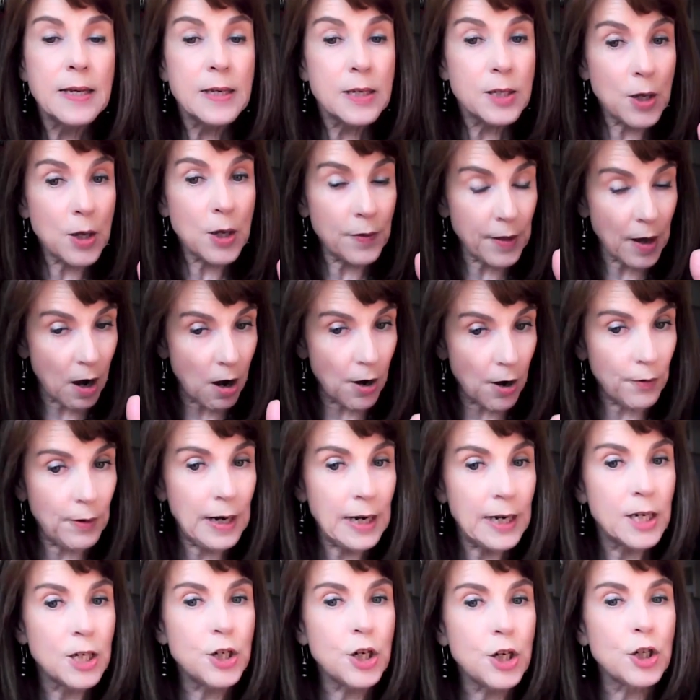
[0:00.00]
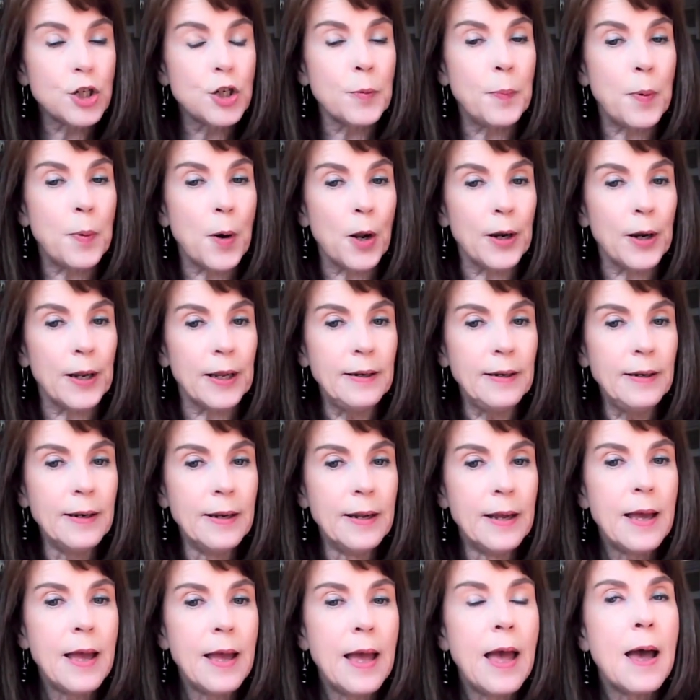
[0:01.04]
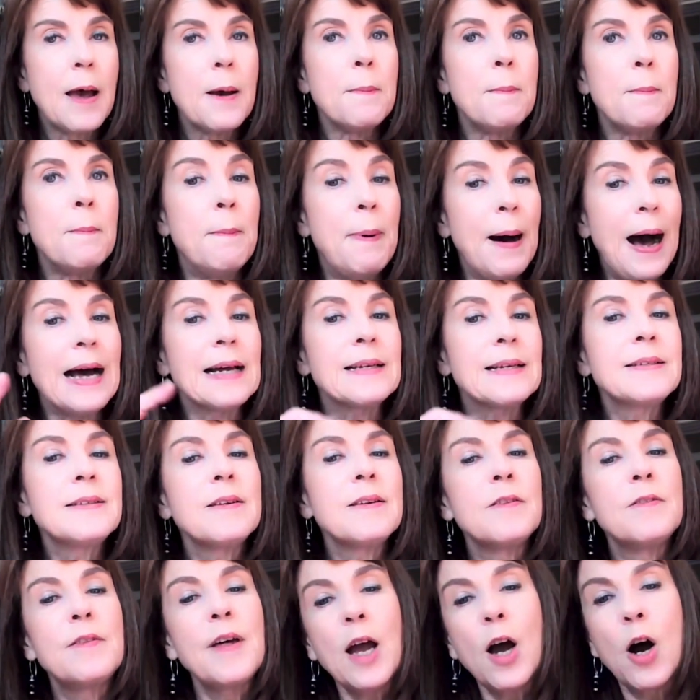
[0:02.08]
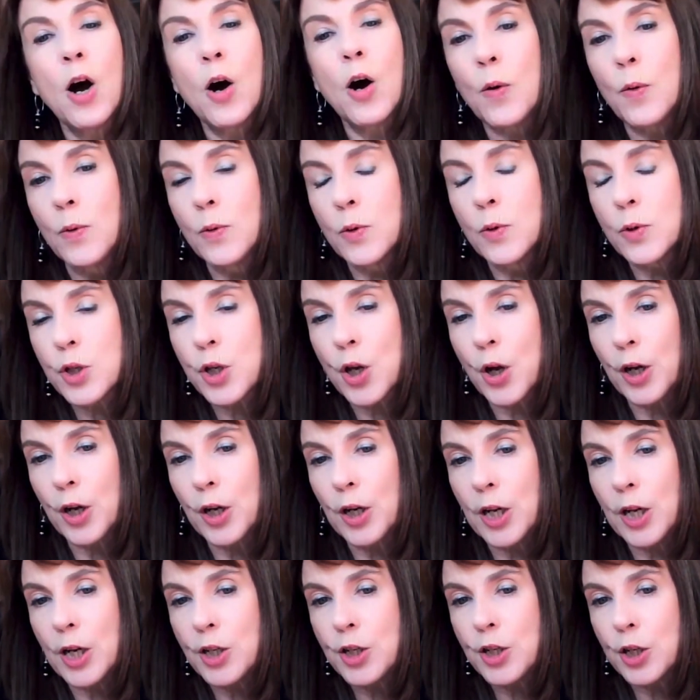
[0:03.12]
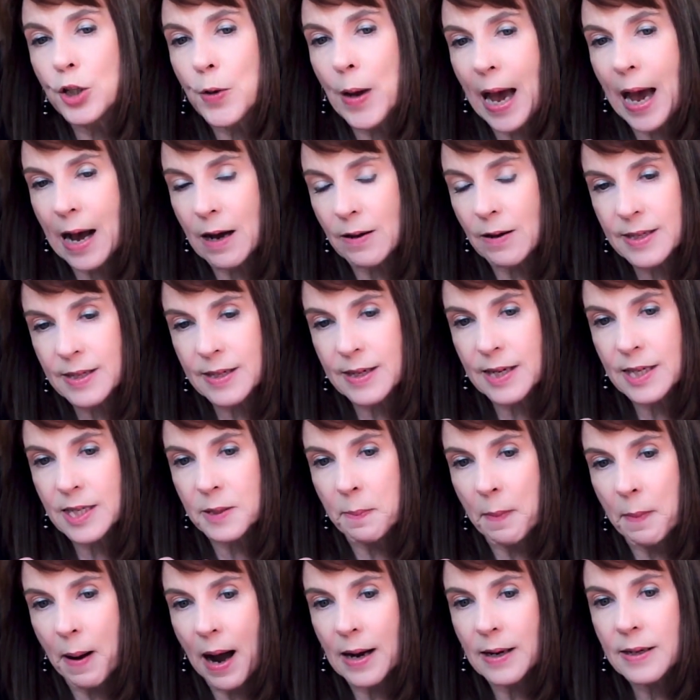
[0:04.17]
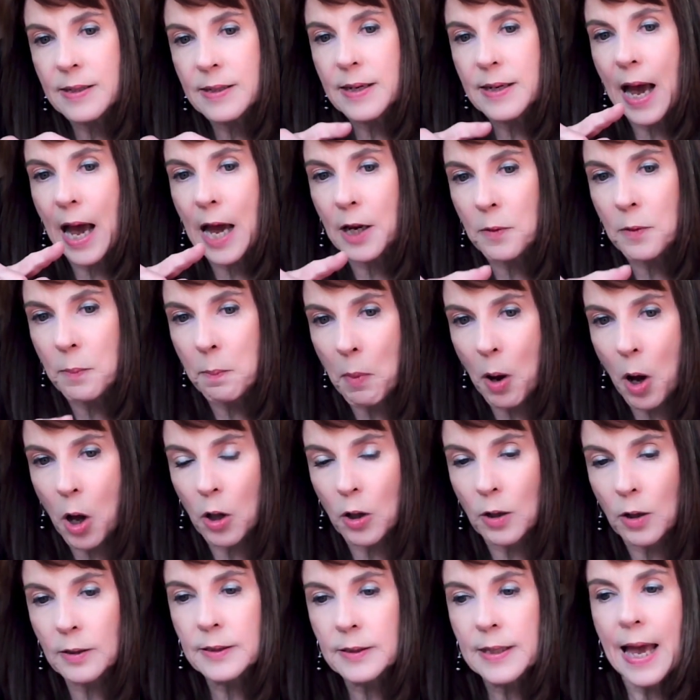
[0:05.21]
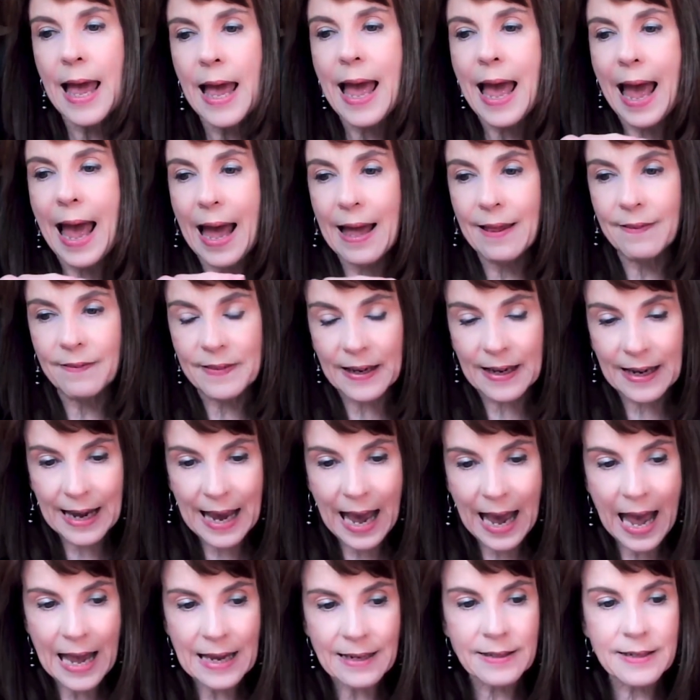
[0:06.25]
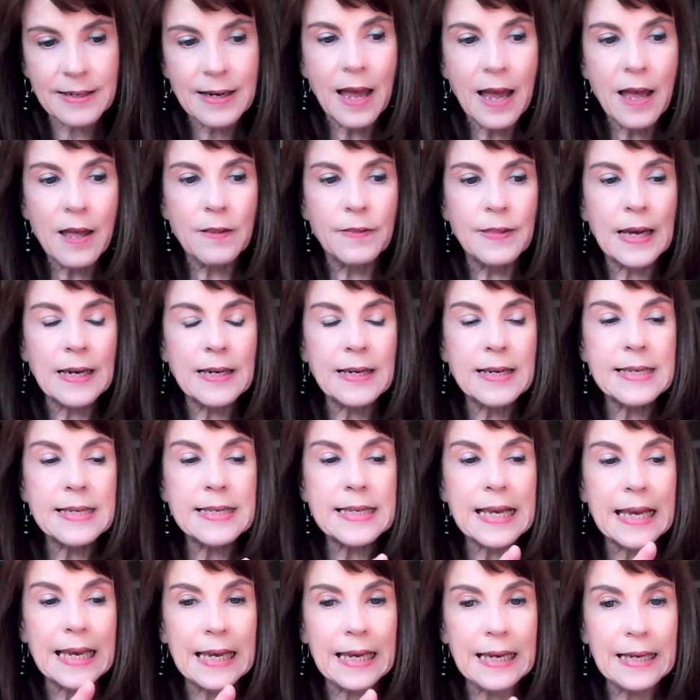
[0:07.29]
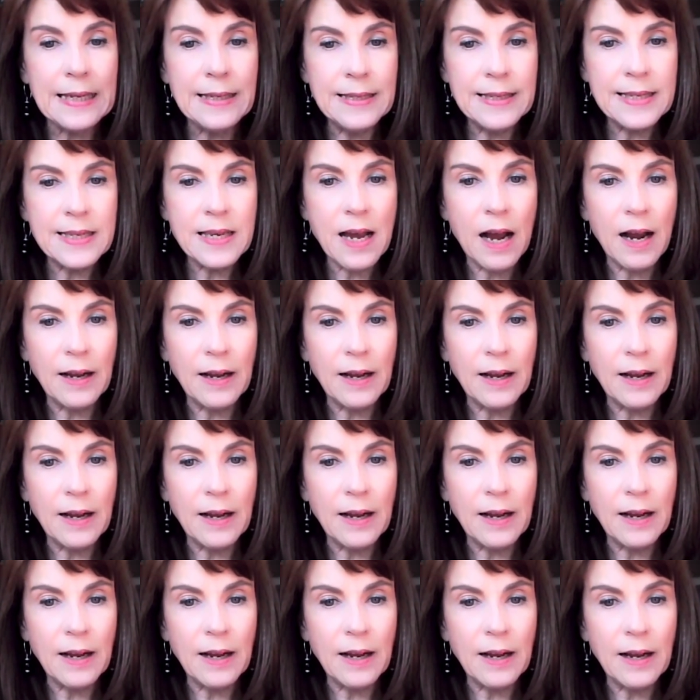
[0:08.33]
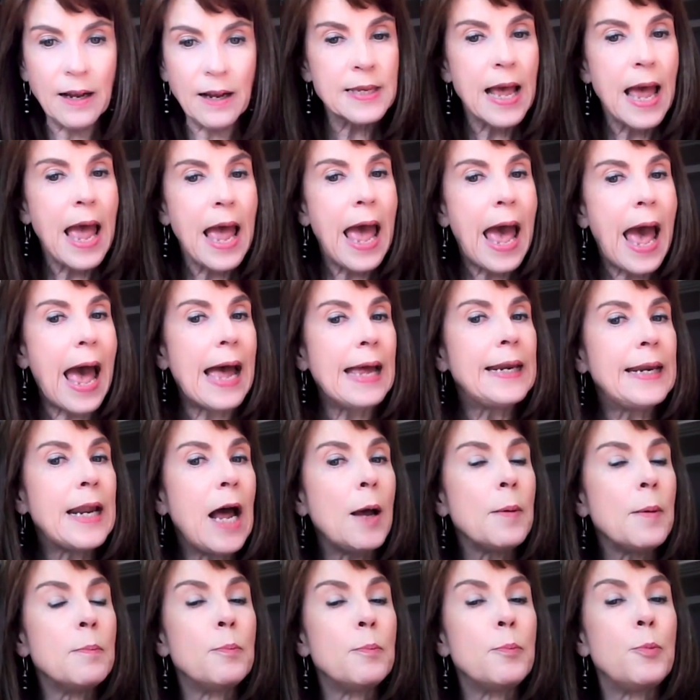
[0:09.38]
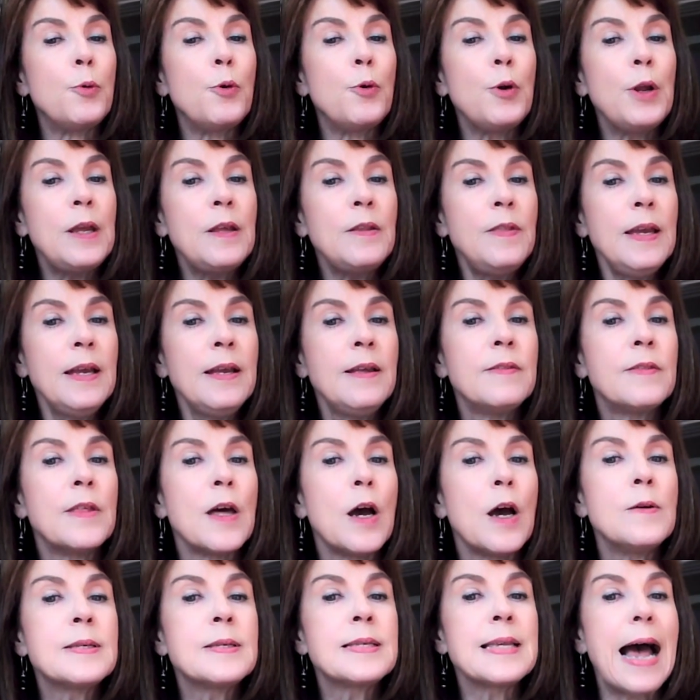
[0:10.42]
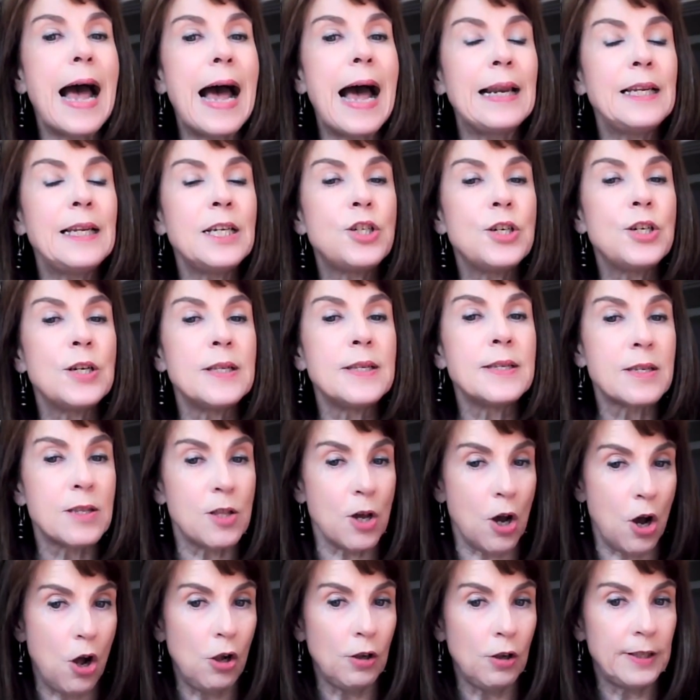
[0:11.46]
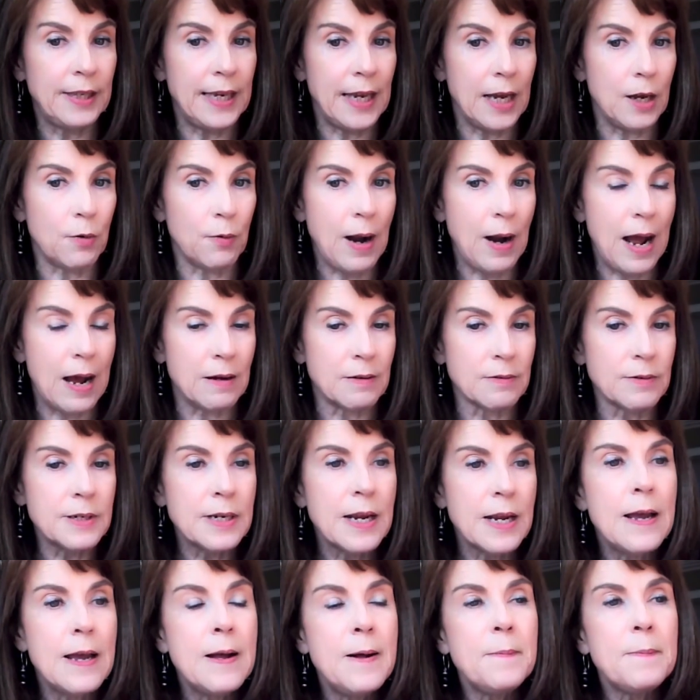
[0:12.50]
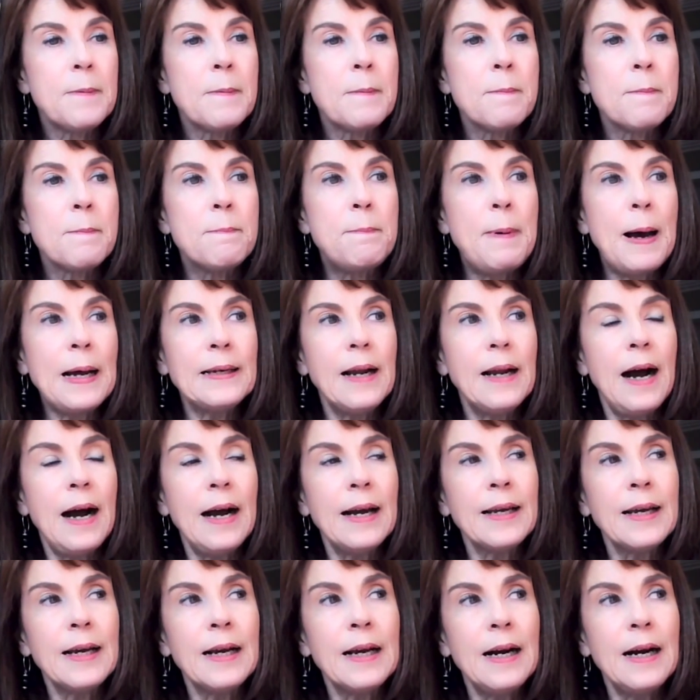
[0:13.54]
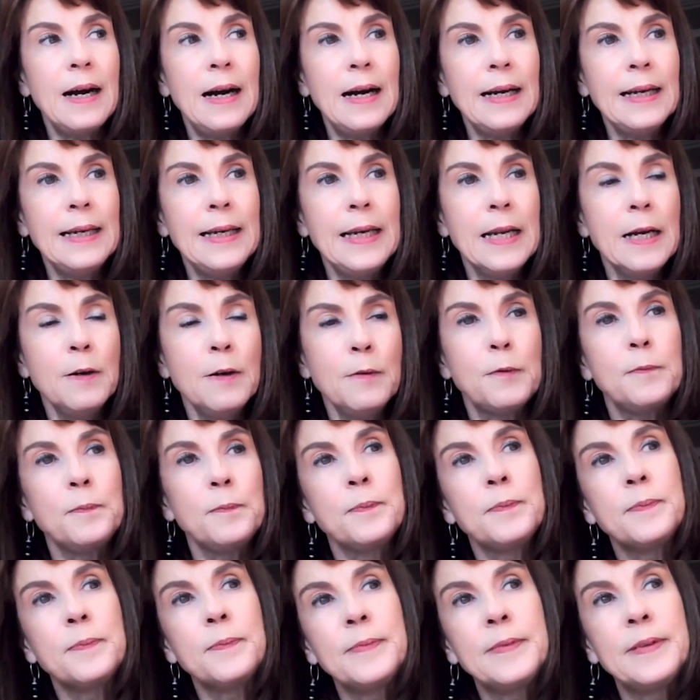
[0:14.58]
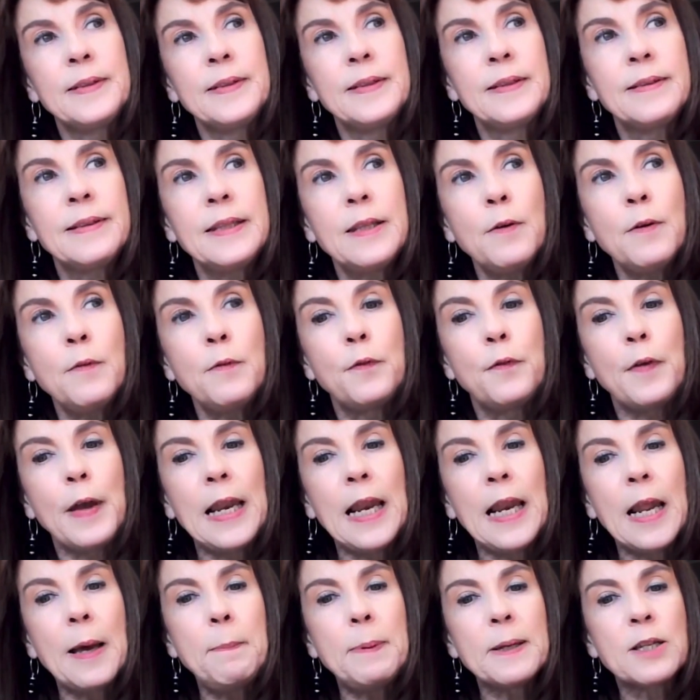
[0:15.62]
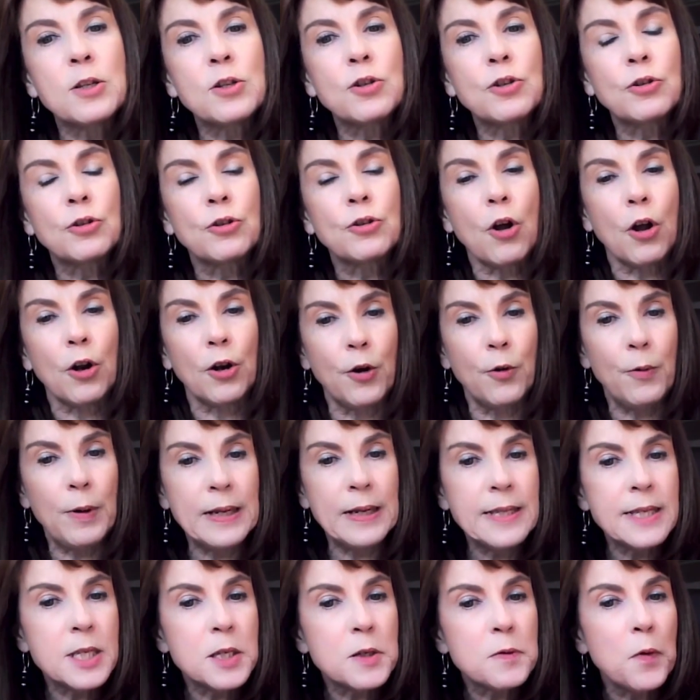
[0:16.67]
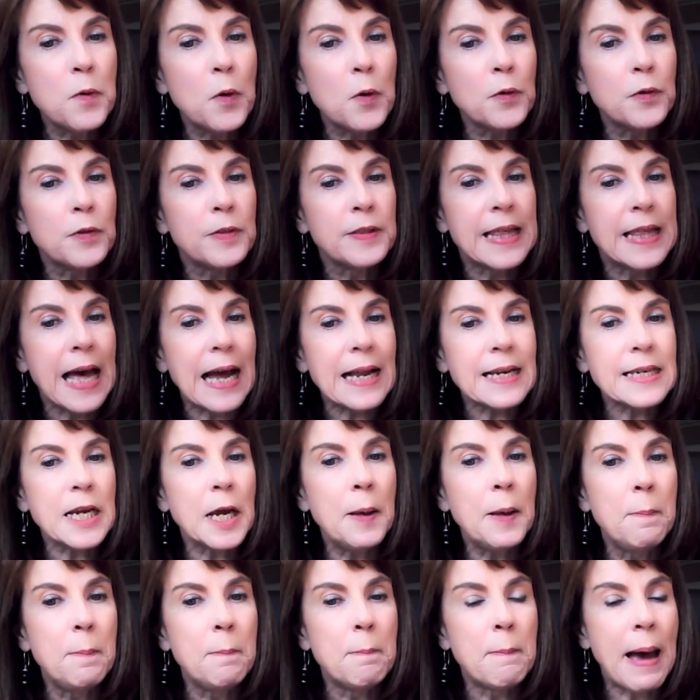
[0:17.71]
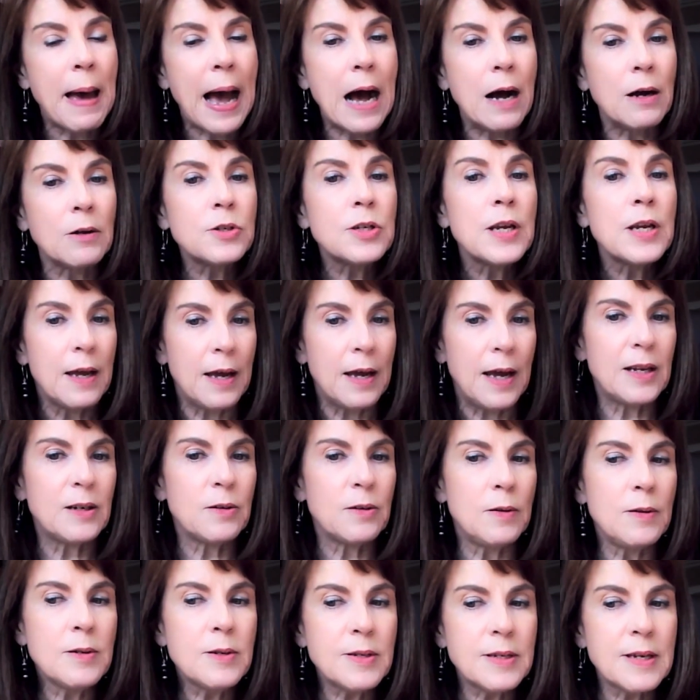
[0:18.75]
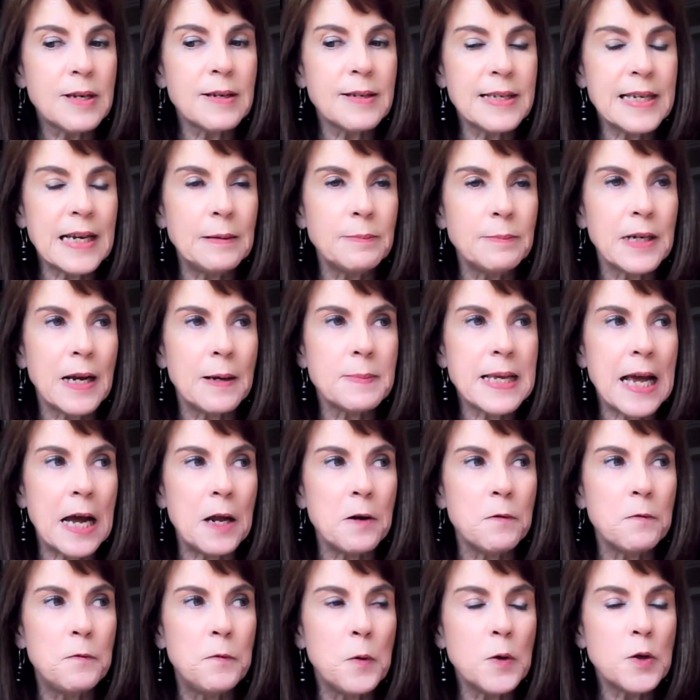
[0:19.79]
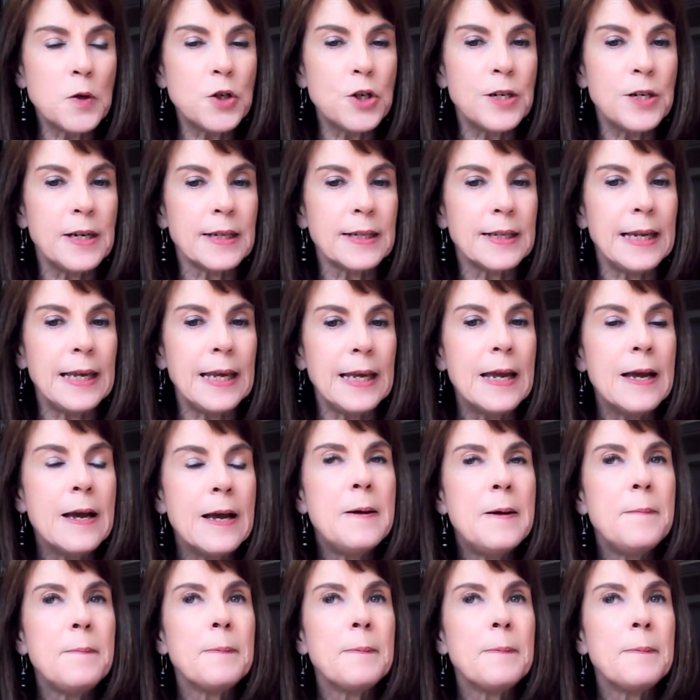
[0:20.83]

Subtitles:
So they are allergic to pollen, but they are also allergic to house dust mite and mold and the cat that is inside the house, and I'm breathing those allergens the whole year round, but I kind of develop a tolerance for that amount, and also sometimes, unfortunately,